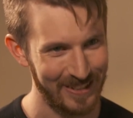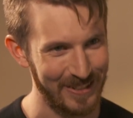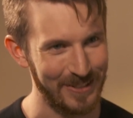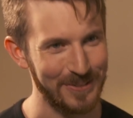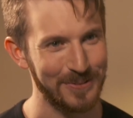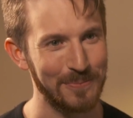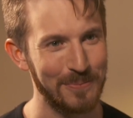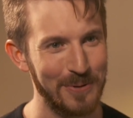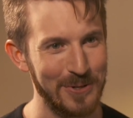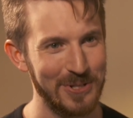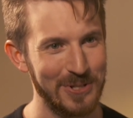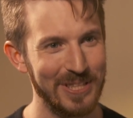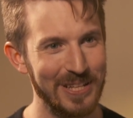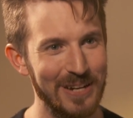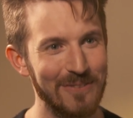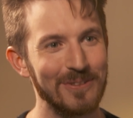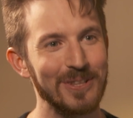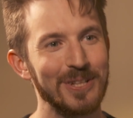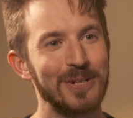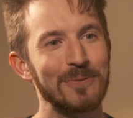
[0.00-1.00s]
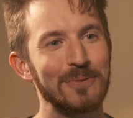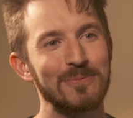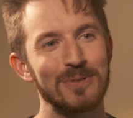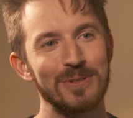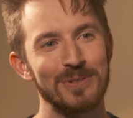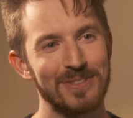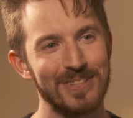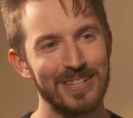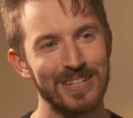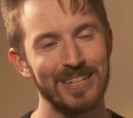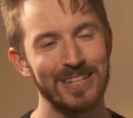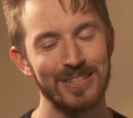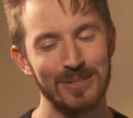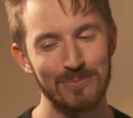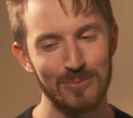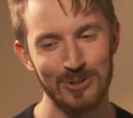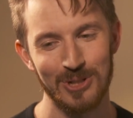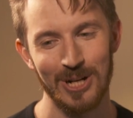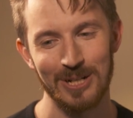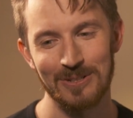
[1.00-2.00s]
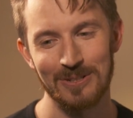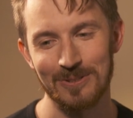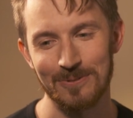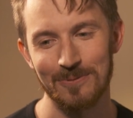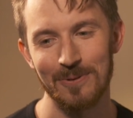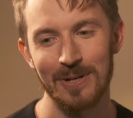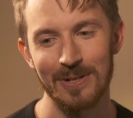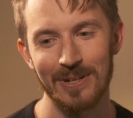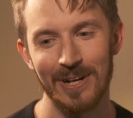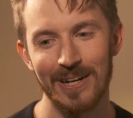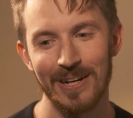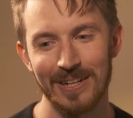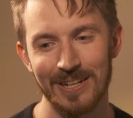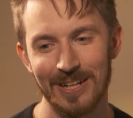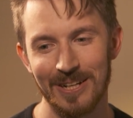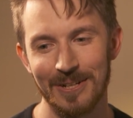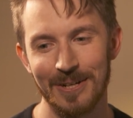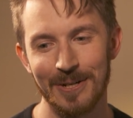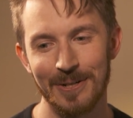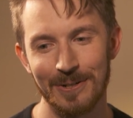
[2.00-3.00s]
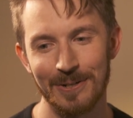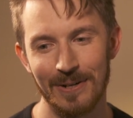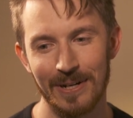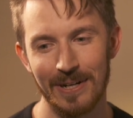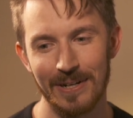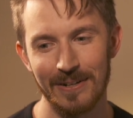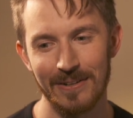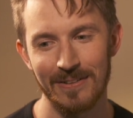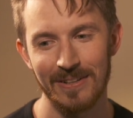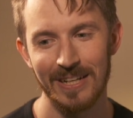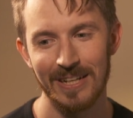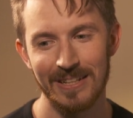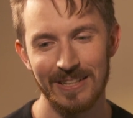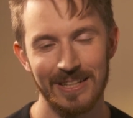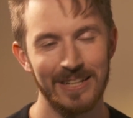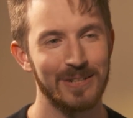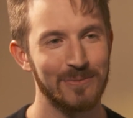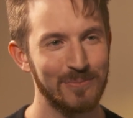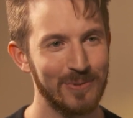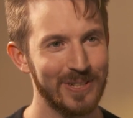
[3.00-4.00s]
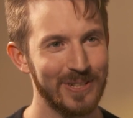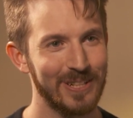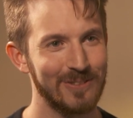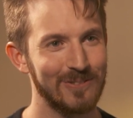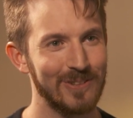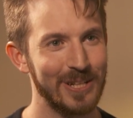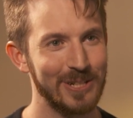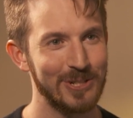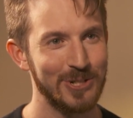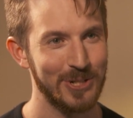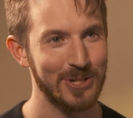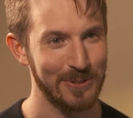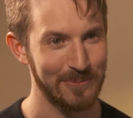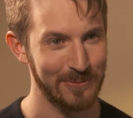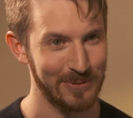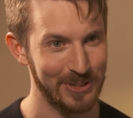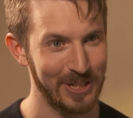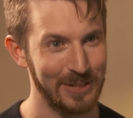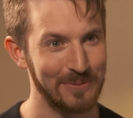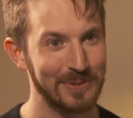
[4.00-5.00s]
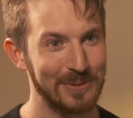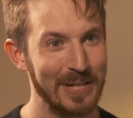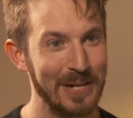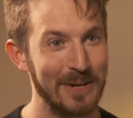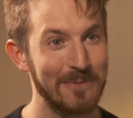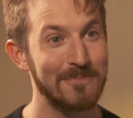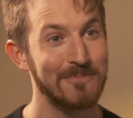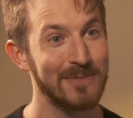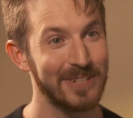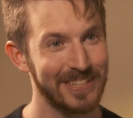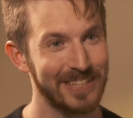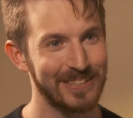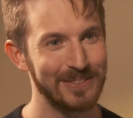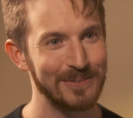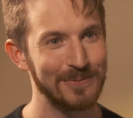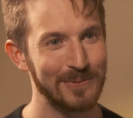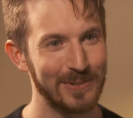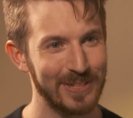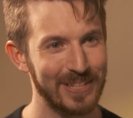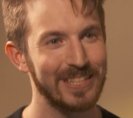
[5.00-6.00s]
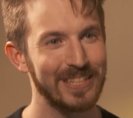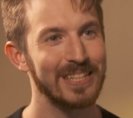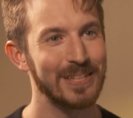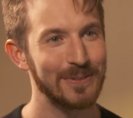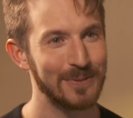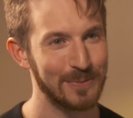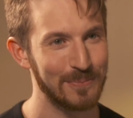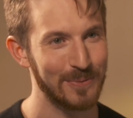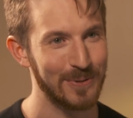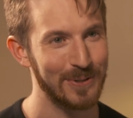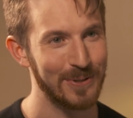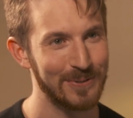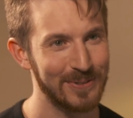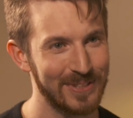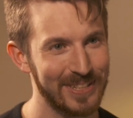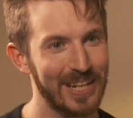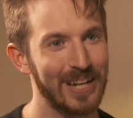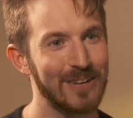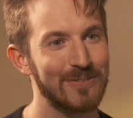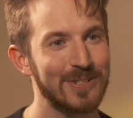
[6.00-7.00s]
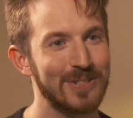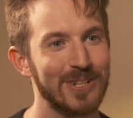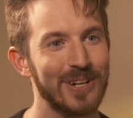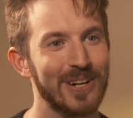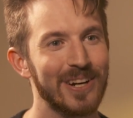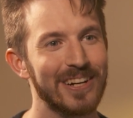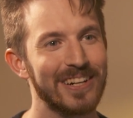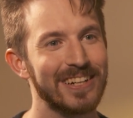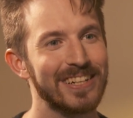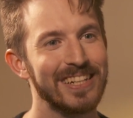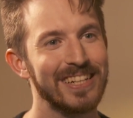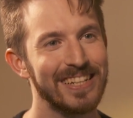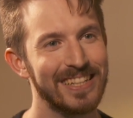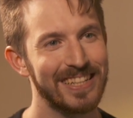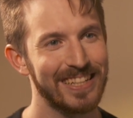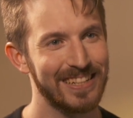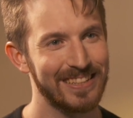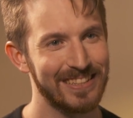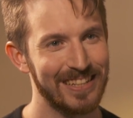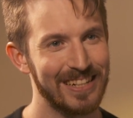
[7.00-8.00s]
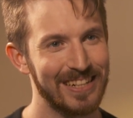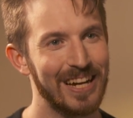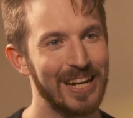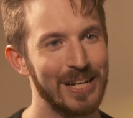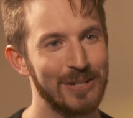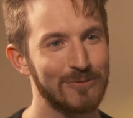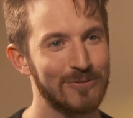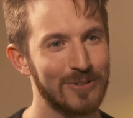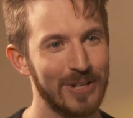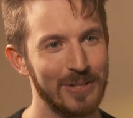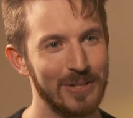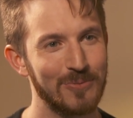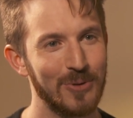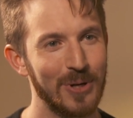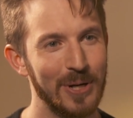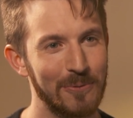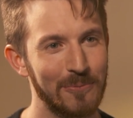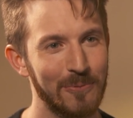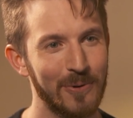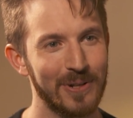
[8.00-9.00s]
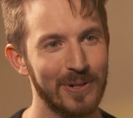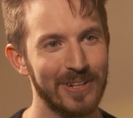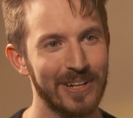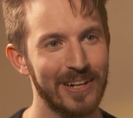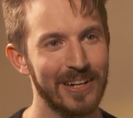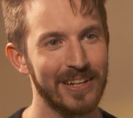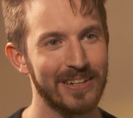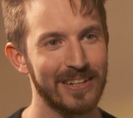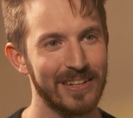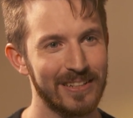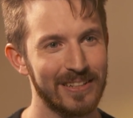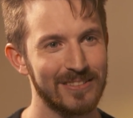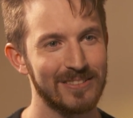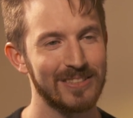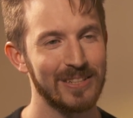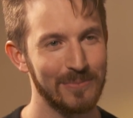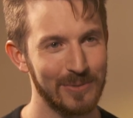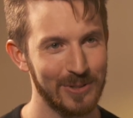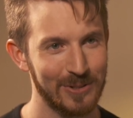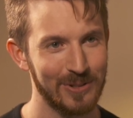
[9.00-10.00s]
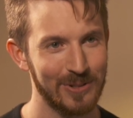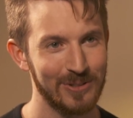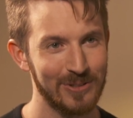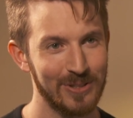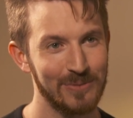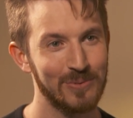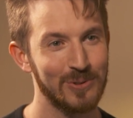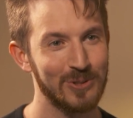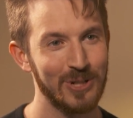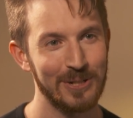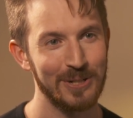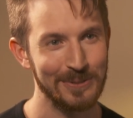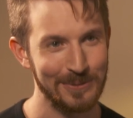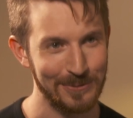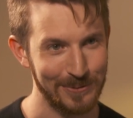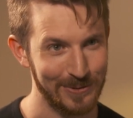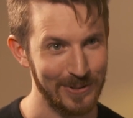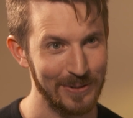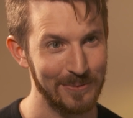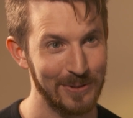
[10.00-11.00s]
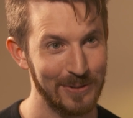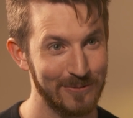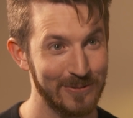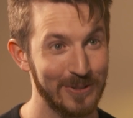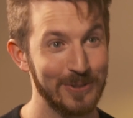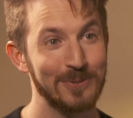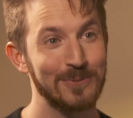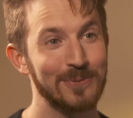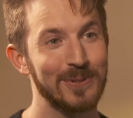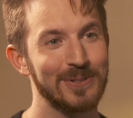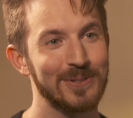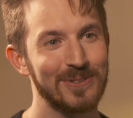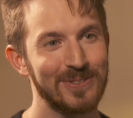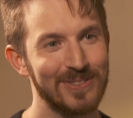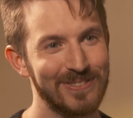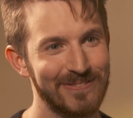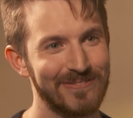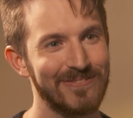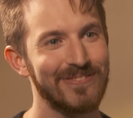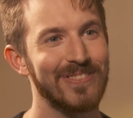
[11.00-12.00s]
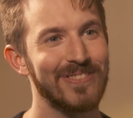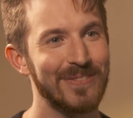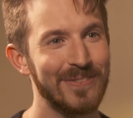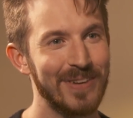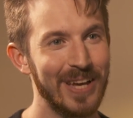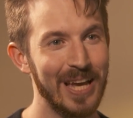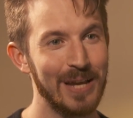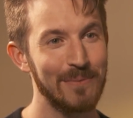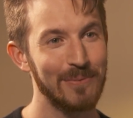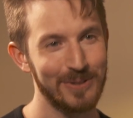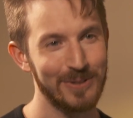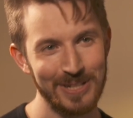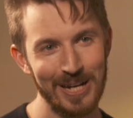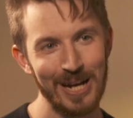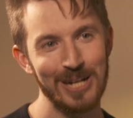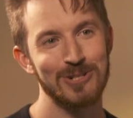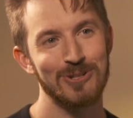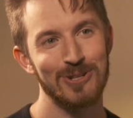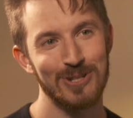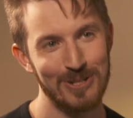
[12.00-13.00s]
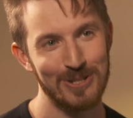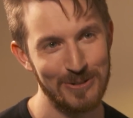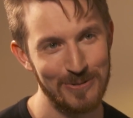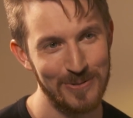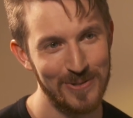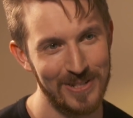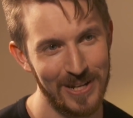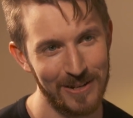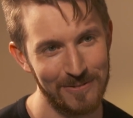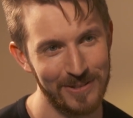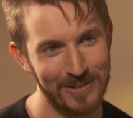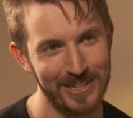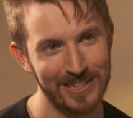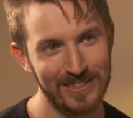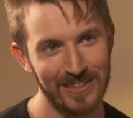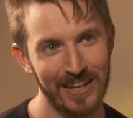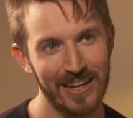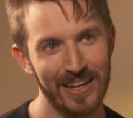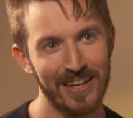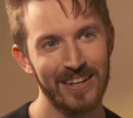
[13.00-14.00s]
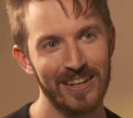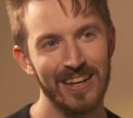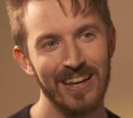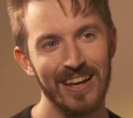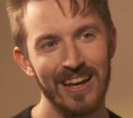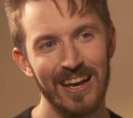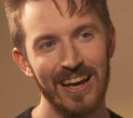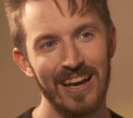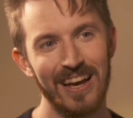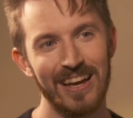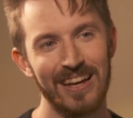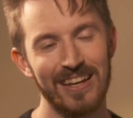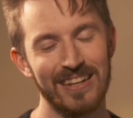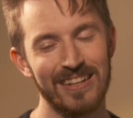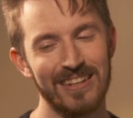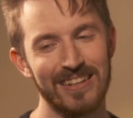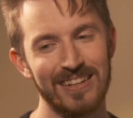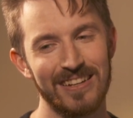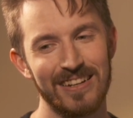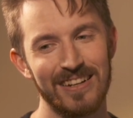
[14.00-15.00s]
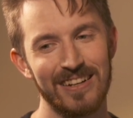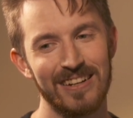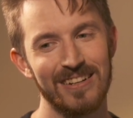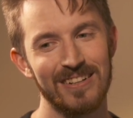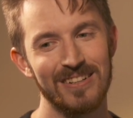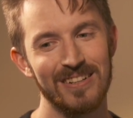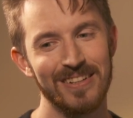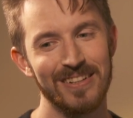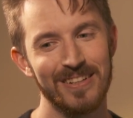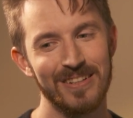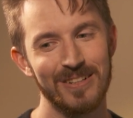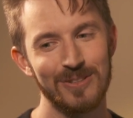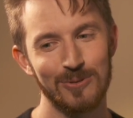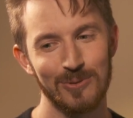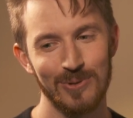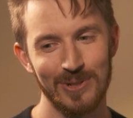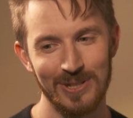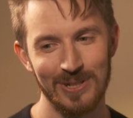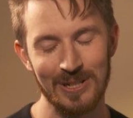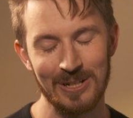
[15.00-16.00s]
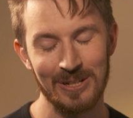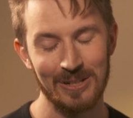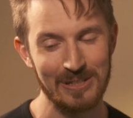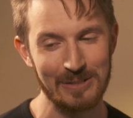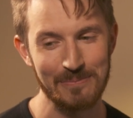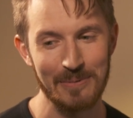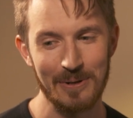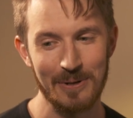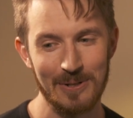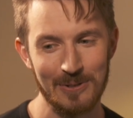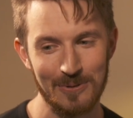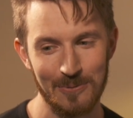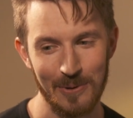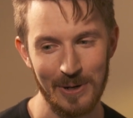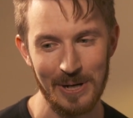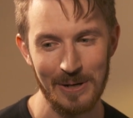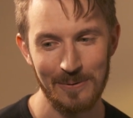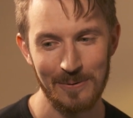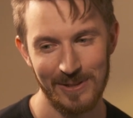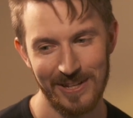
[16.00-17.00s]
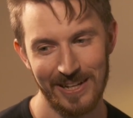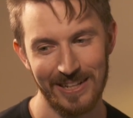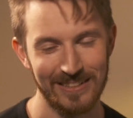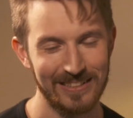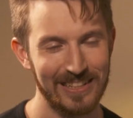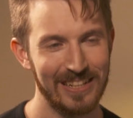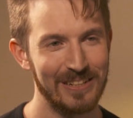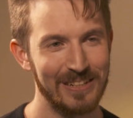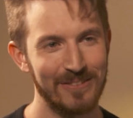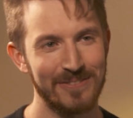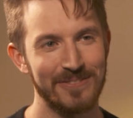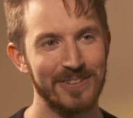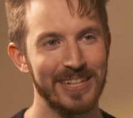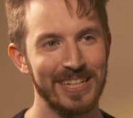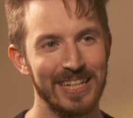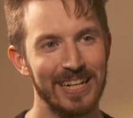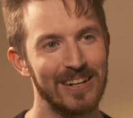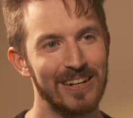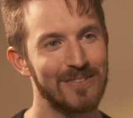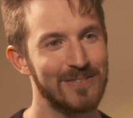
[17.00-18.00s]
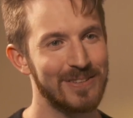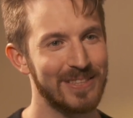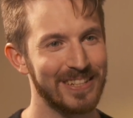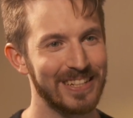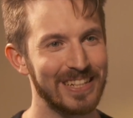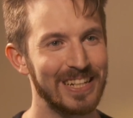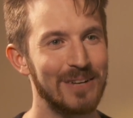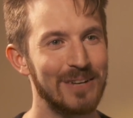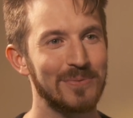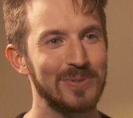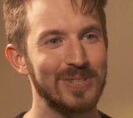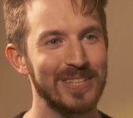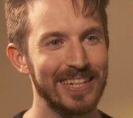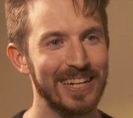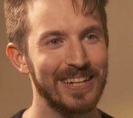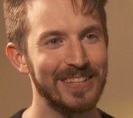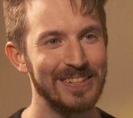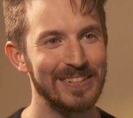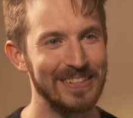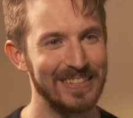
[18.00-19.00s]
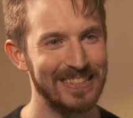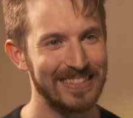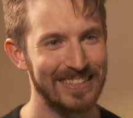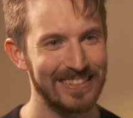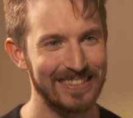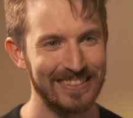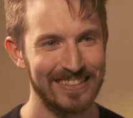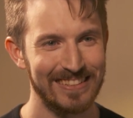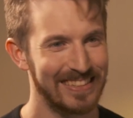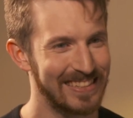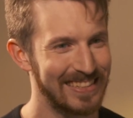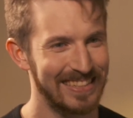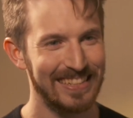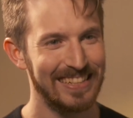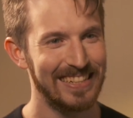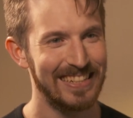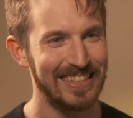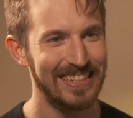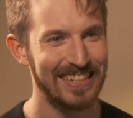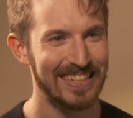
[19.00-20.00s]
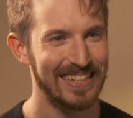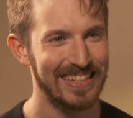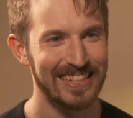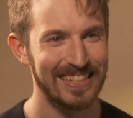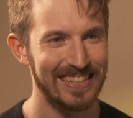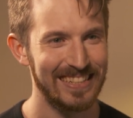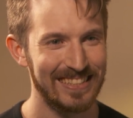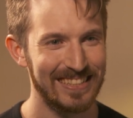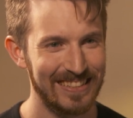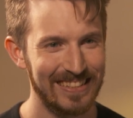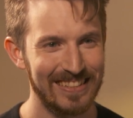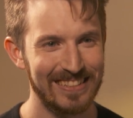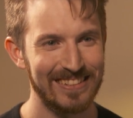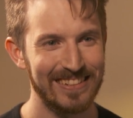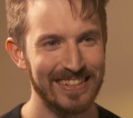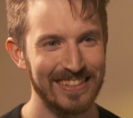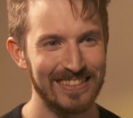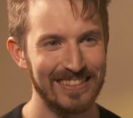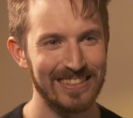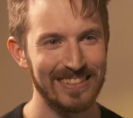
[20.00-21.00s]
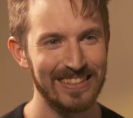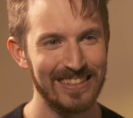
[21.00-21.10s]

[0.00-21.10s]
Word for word: Also pushing the envelope yeah. with uh, the projectors and whatnot. I know uh, they had a pretty good relationship with James Cameron because when he was producing Avatar, mm-hmm. getting that high frame rate and whatnot, yeah. and some of the Christie projectors were some of the first ones able to actually yeah. do stuff like that. Mm-hmm. And uh, it's really neat experience working with that. And it's kind of funny how everything comes together, and it's just mm-hmm. it's, it's, crazy.